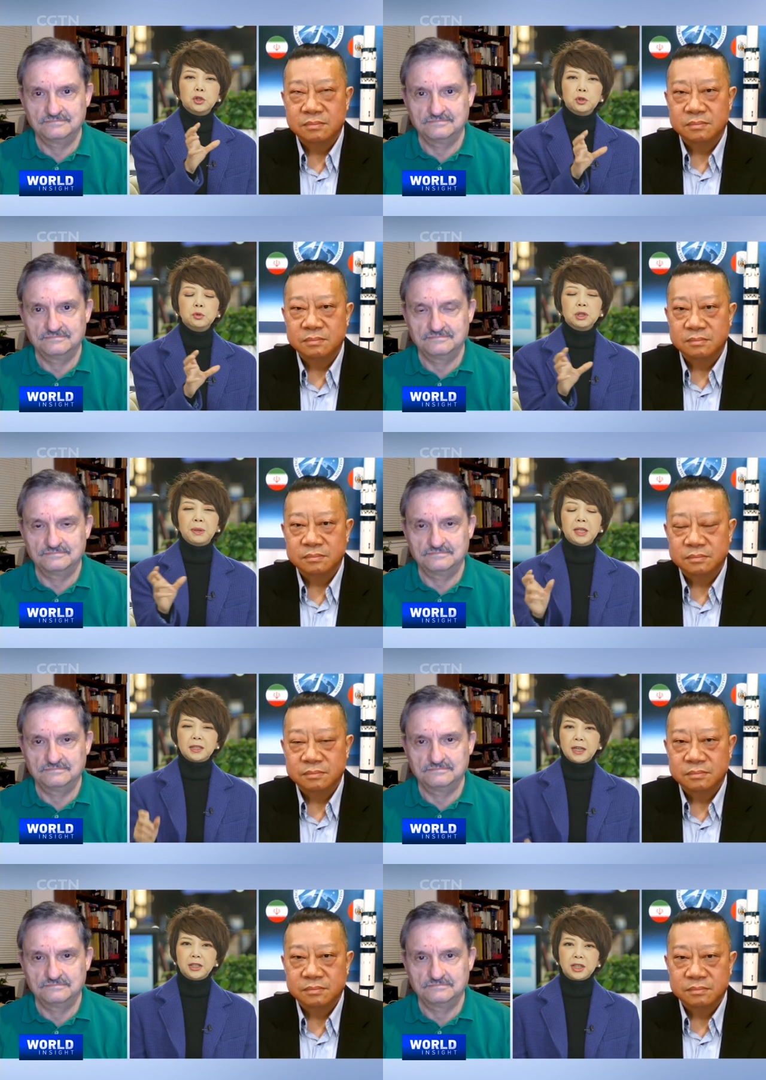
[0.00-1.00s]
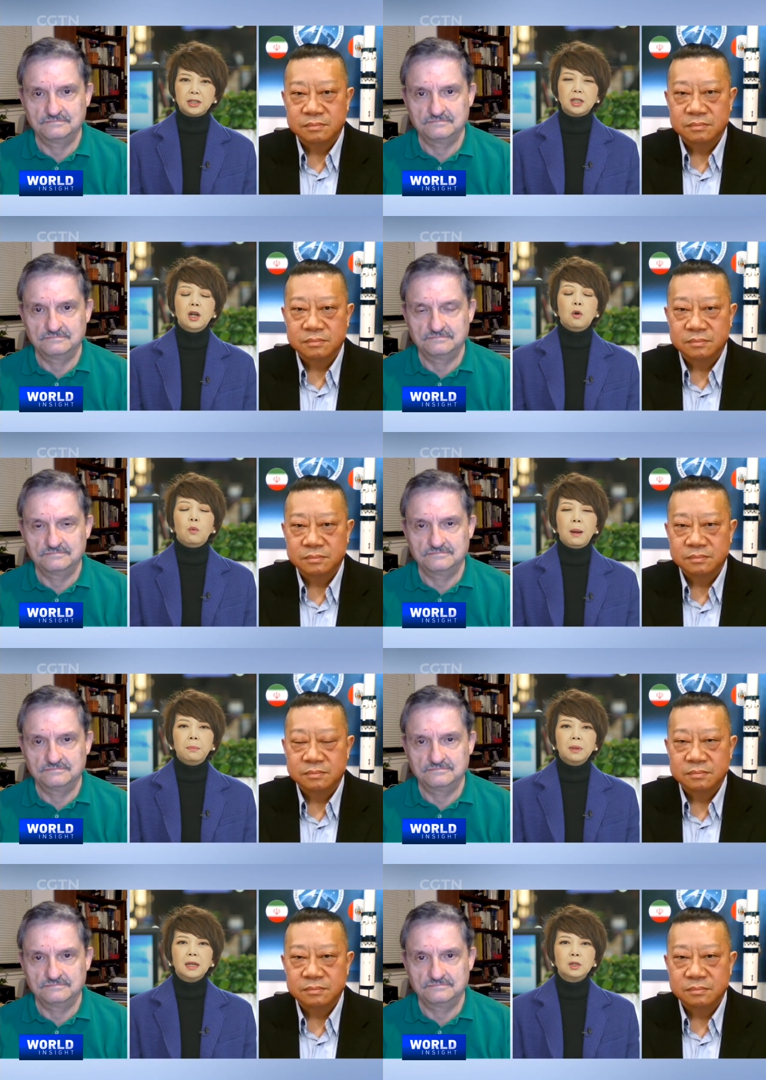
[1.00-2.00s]
Speaker 1: two space stations. One
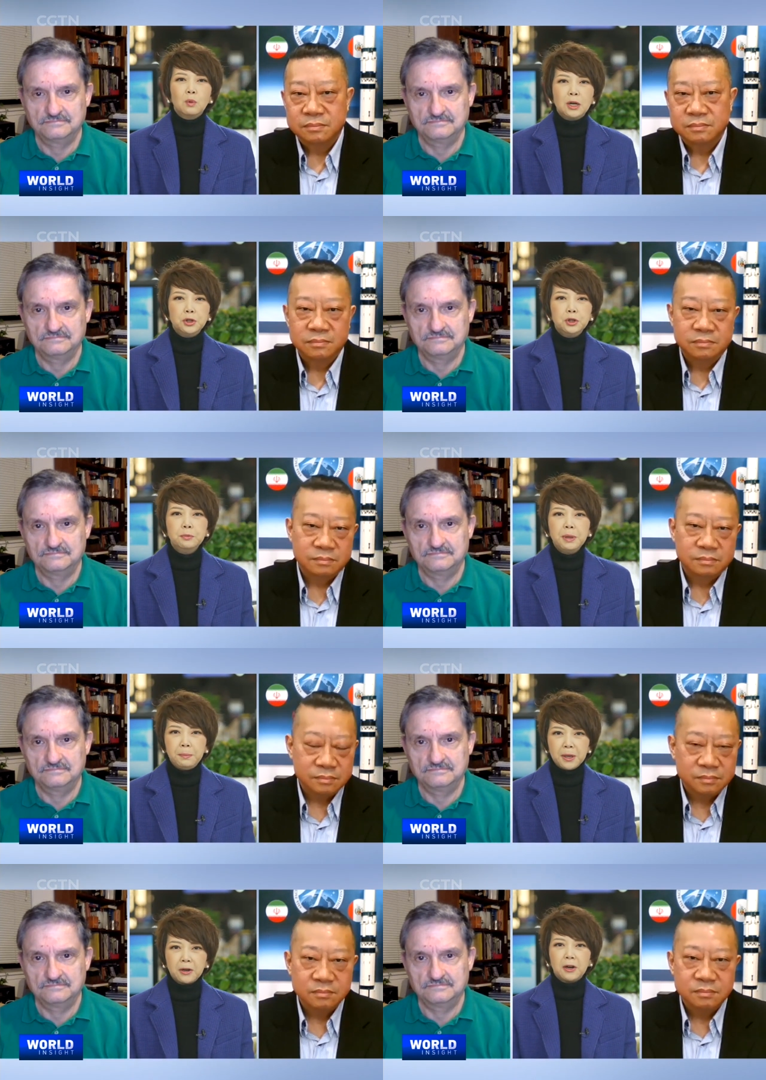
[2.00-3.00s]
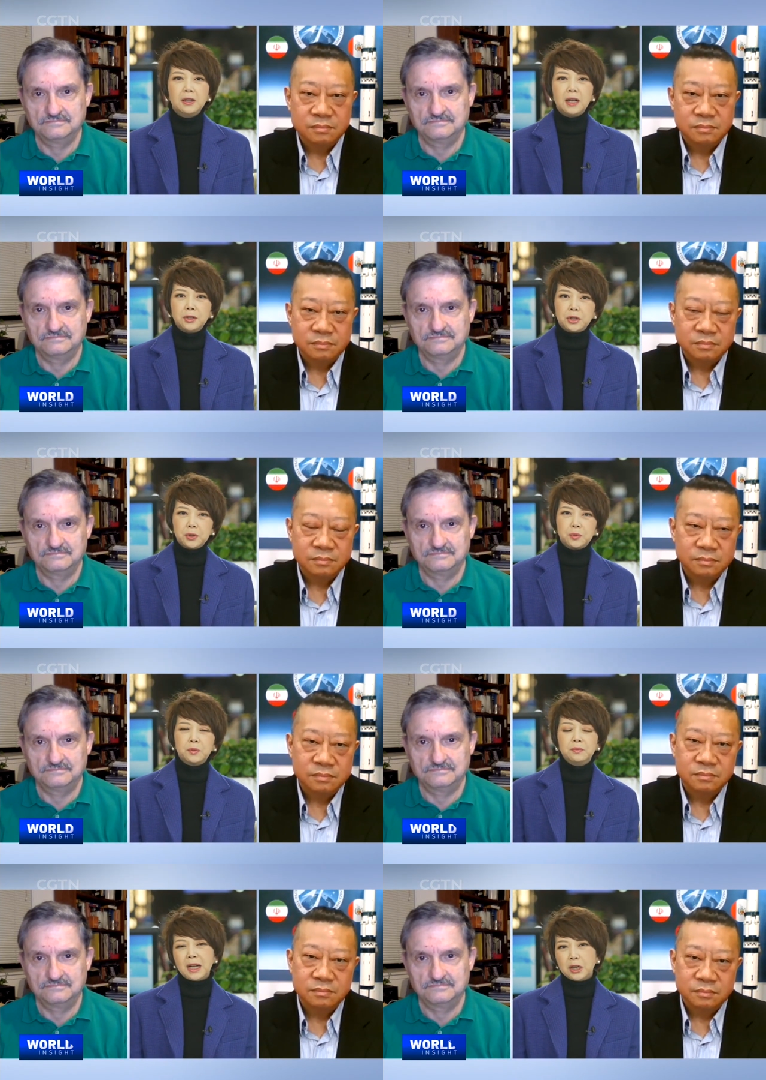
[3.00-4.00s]
plus one should be bigger than two.
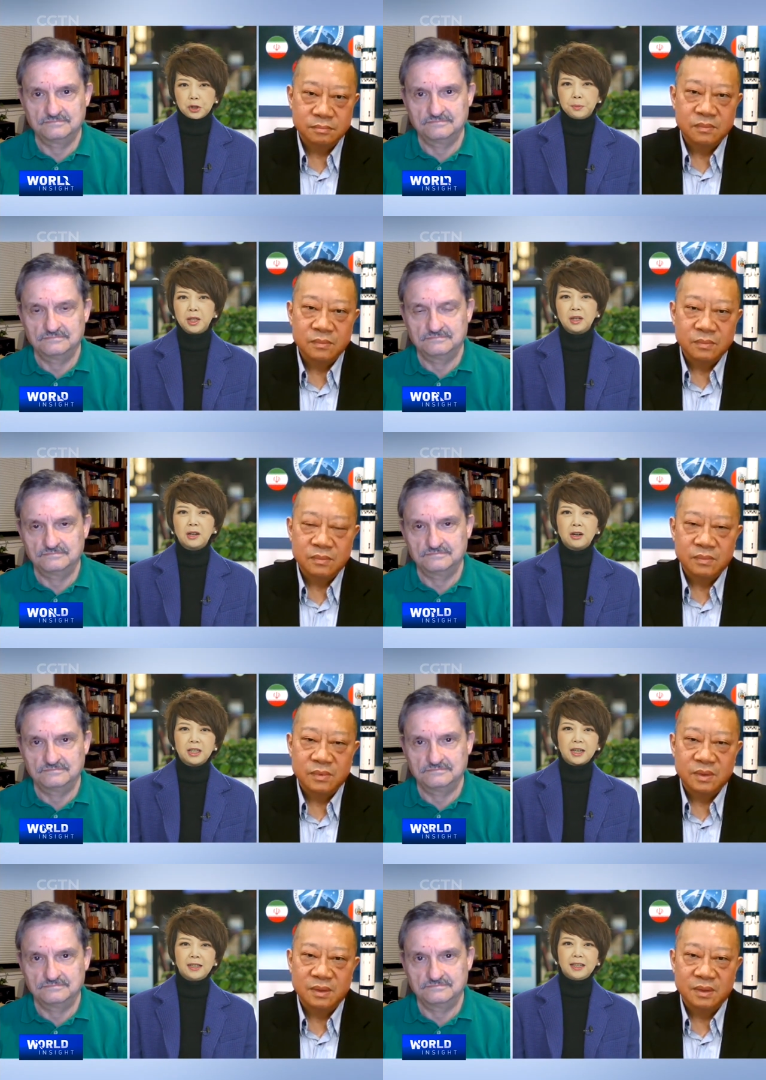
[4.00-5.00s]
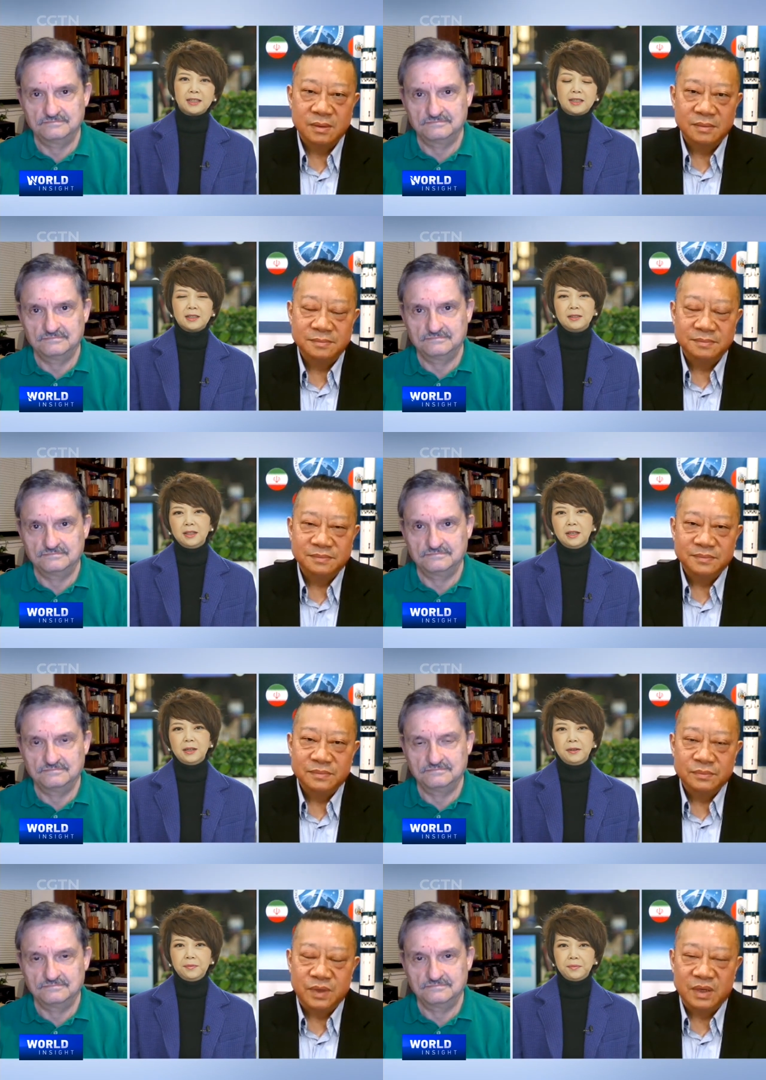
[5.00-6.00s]
That should be the logic, at least.
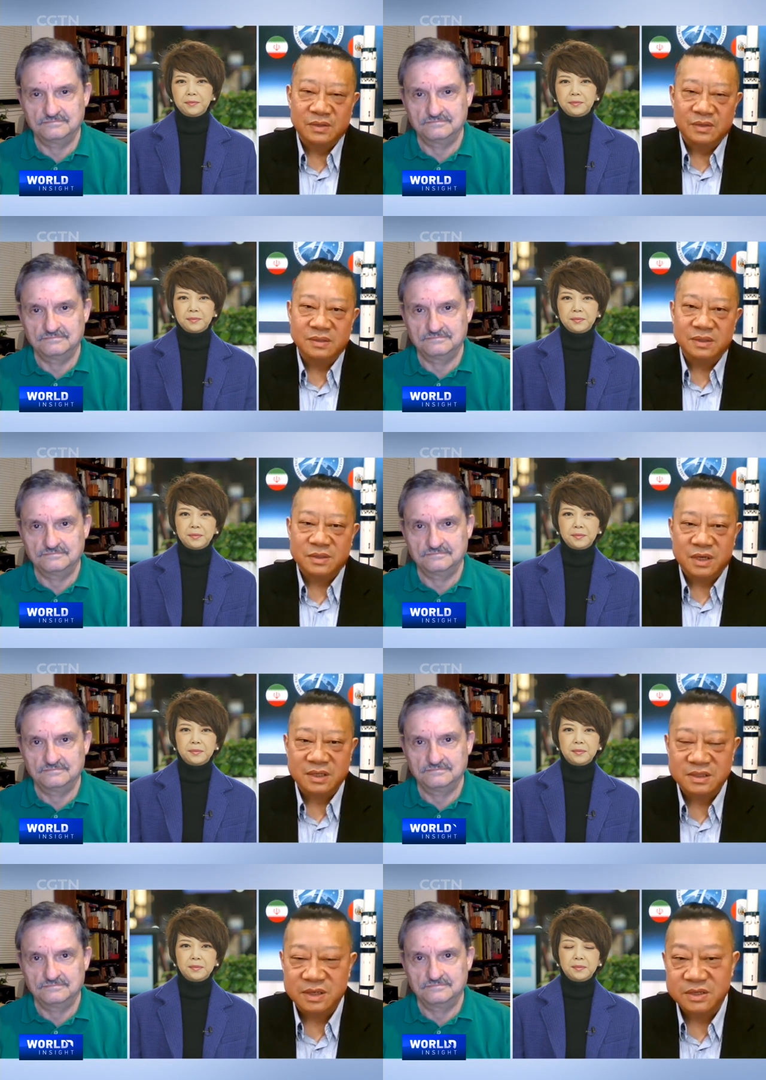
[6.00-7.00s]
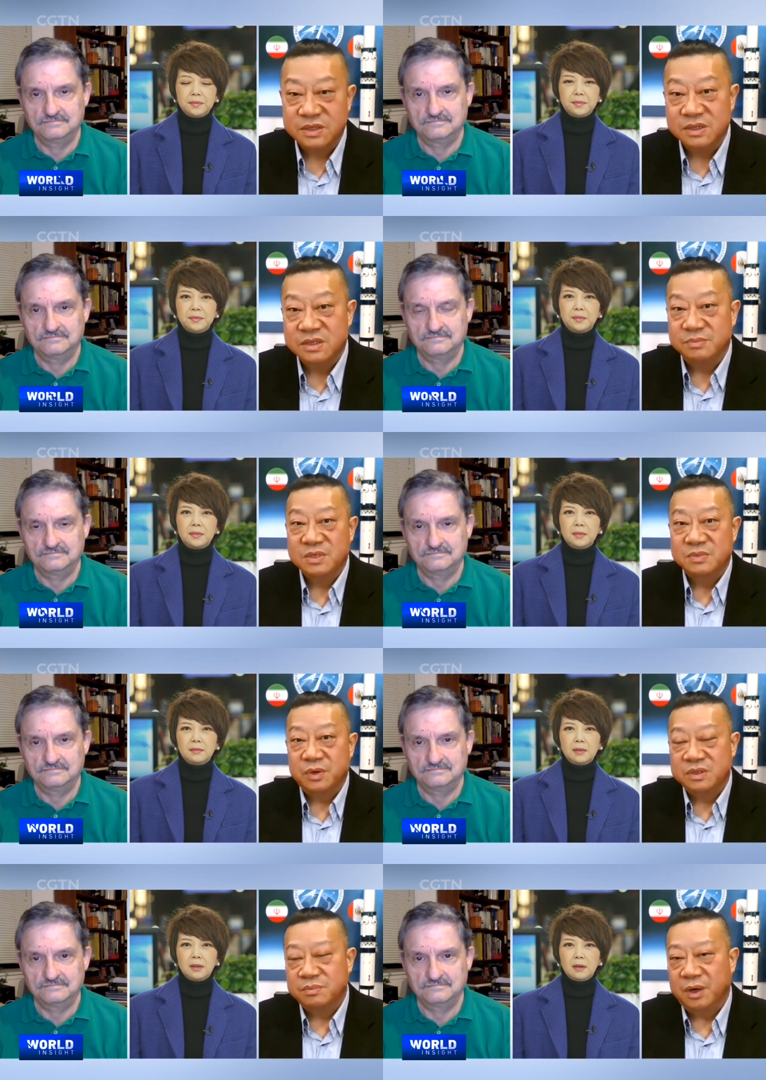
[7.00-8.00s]
Speaker 2: Well, I think the Chinese station is much
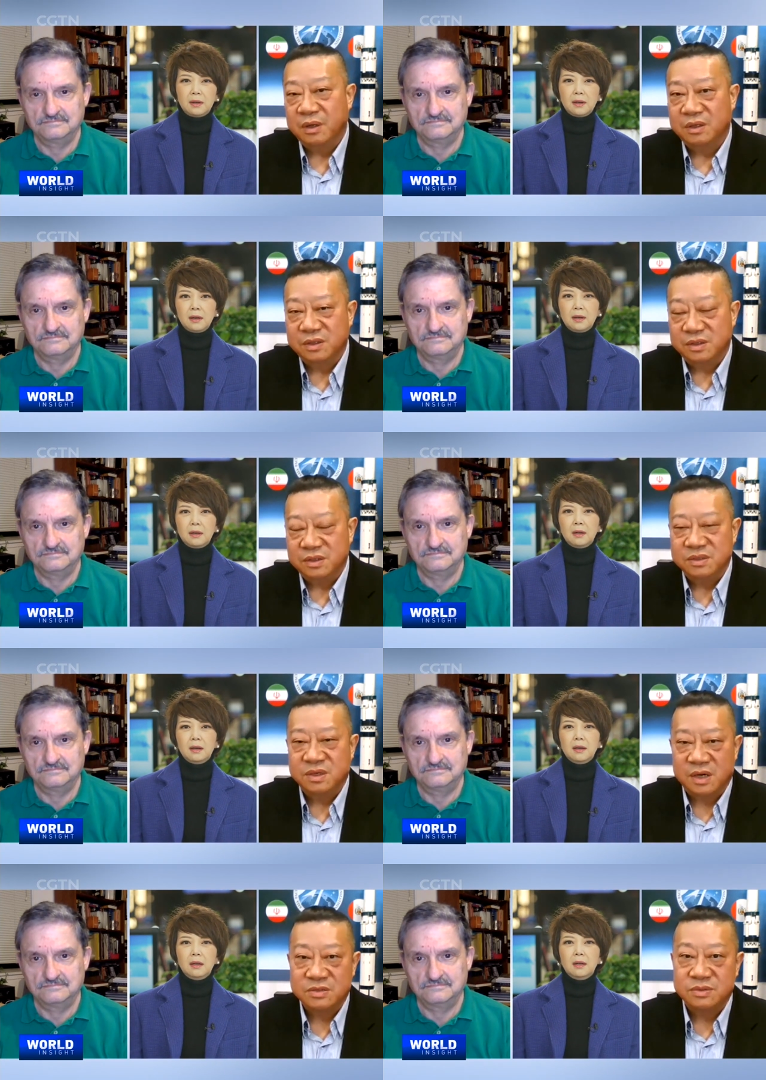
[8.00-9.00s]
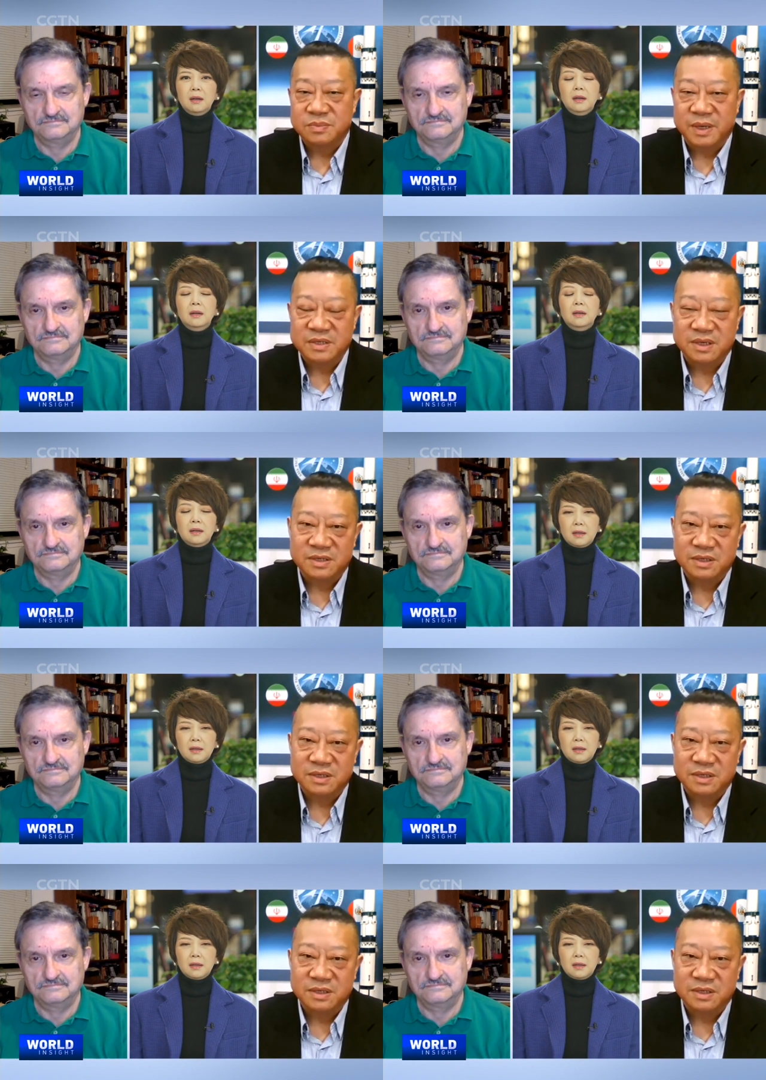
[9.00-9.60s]
more smaller than the international station,